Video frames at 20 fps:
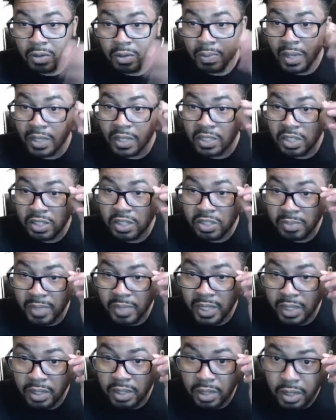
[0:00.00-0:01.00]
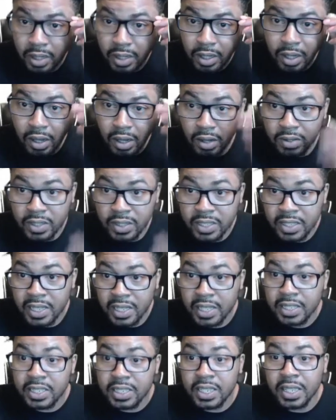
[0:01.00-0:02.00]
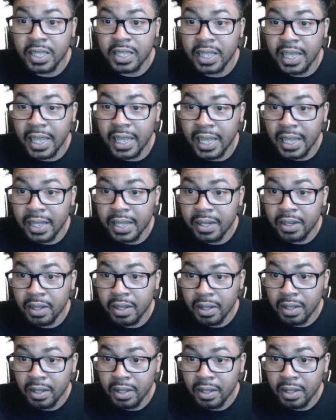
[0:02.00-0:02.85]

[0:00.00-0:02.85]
my judgment on the set to the end.